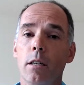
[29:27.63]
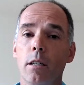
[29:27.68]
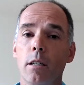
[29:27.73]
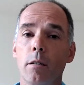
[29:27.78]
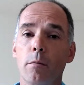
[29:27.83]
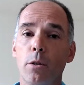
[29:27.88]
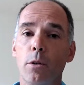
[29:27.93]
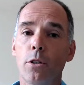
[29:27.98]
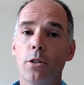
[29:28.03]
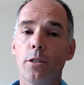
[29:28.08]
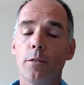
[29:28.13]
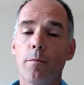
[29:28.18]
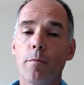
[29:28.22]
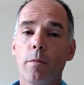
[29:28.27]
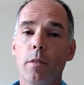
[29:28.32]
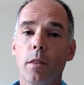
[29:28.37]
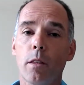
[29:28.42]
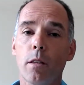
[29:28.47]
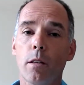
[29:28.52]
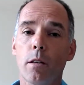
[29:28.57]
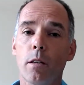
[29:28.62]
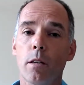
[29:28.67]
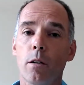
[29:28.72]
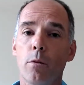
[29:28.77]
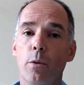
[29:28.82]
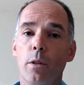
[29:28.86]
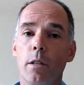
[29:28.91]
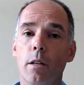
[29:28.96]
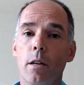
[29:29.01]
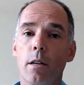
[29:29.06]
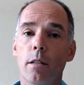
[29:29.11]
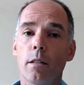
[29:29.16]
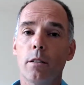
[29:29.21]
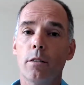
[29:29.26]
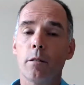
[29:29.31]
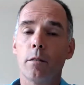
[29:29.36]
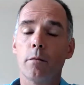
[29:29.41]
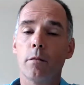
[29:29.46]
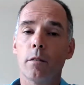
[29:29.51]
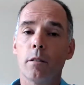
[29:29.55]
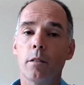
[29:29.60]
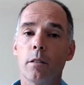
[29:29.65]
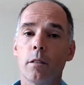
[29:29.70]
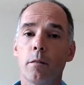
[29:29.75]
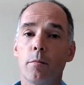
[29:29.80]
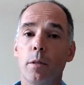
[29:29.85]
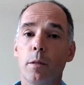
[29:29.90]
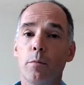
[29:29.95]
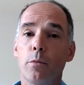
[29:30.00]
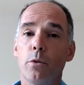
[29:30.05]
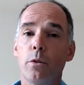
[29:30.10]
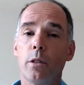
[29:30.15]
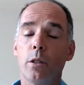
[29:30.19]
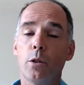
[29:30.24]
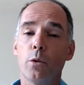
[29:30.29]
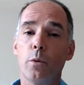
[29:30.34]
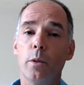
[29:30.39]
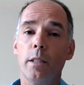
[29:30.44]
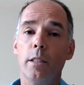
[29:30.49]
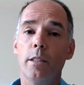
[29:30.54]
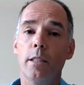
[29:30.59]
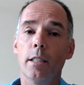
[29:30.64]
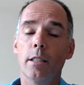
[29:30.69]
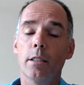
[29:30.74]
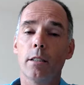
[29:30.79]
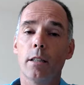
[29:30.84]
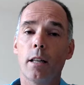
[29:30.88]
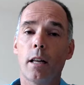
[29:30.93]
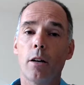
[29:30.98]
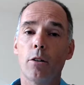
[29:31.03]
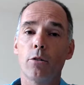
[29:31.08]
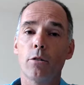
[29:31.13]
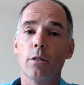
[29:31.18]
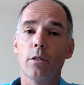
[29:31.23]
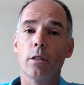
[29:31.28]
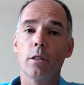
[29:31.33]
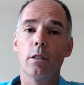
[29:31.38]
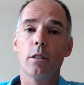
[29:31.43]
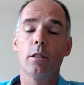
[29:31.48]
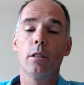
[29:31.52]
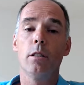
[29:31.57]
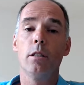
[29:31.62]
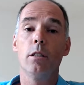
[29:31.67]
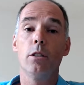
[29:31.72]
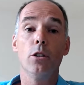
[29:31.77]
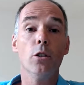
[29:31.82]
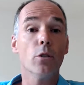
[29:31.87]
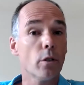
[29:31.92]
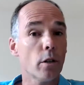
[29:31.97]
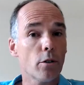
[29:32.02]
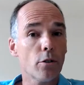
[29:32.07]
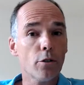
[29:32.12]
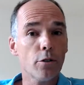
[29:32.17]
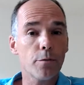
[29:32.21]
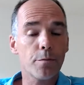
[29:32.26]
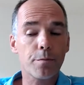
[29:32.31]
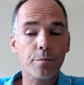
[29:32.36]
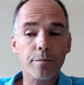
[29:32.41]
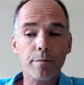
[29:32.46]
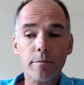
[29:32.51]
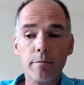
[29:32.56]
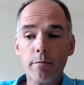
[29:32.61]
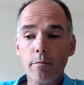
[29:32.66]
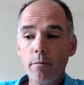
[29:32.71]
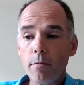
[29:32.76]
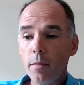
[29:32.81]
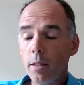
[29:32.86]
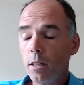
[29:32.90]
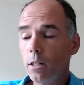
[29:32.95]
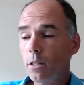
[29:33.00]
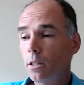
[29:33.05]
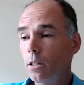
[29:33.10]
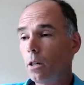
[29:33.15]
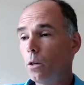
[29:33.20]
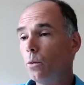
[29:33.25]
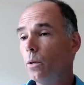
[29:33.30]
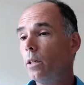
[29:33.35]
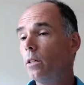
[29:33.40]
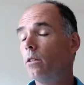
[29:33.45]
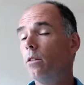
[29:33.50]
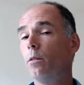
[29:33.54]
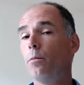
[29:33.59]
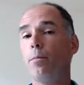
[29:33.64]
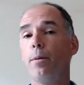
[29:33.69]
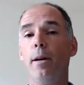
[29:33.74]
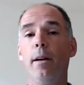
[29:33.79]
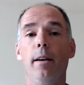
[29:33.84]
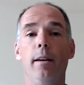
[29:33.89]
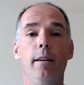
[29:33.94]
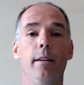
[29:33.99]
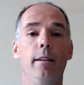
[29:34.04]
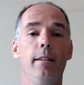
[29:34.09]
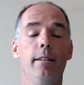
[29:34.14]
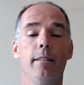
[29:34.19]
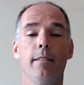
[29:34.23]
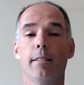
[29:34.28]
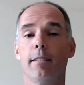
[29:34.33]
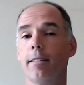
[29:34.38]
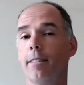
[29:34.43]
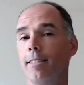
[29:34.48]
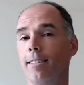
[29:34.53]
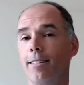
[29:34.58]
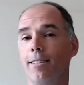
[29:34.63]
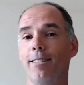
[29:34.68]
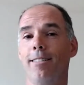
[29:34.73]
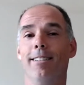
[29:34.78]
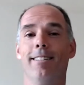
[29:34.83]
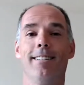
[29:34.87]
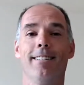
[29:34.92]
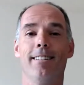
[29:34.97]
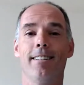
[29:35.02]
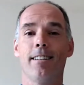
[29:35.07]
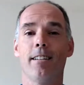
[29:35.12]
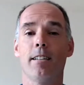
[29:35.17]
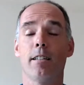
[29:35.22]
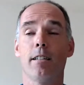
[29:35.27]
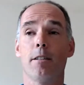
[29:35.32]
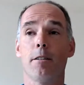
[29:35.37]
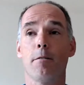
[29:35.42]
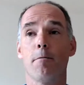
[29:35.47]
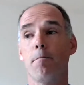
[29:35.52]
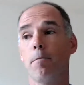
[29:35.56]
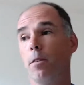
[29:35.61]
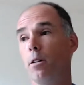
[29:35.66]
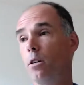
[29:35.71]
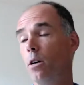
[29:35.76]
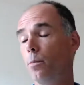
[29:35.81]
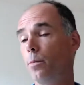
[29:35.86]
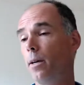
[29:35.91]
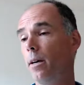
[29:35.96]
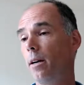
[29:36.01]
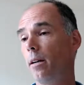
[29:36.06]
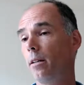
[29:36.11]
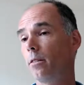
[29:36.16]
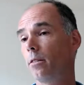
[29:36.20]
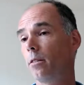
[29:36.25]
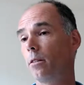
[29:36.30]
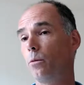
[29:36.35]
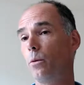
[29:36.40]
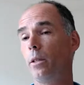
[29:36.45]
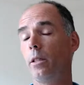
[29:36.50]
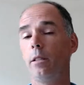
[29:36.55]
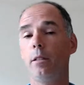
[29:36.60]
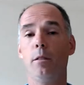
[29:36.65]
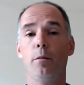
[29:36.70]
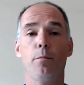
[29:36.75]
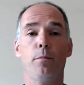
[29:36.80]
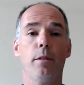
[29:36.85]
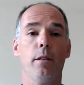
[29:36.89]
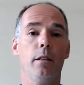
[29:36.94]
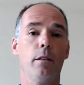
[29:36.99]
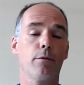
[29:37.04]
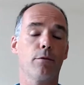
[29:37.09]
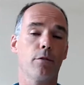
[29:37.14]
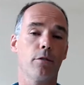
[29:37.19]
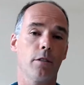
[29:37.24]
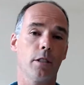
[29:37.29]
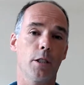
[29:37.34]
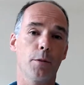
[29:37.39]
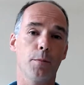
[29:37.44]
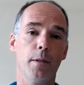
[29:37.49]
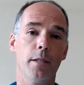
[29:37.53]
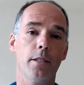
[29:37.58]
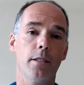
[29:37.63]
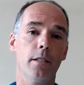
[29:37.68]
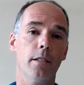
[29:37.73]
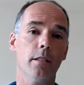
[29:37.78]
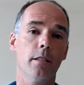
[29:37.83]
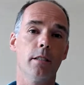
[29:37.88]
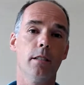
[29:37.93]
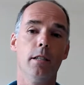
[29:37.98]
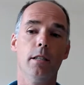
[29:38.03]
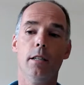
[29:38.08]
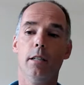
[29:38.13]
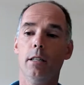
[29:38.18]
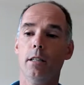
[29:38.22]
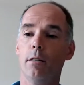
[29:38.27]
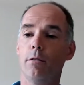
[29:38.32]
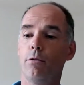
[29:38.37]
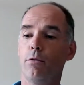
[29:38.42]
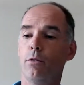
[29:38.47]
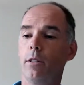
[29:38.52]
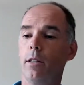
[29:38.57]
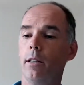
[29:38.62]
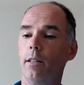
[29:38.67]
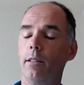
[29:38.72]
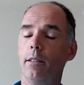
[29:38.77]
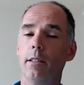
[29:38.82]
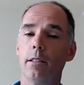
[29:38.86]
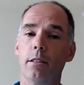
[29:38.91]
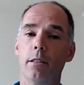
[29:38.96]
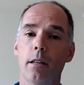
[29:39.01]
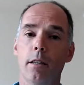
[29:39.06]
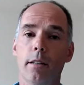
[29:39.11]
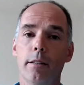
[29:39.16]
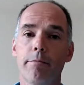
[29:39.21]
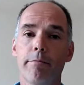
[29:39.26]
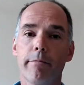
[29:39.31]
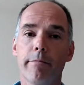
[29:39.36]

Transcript: books. We got it a bit more than 26,000 euros. So we could pay the copy editor, we could pay the first expenses for getting this done.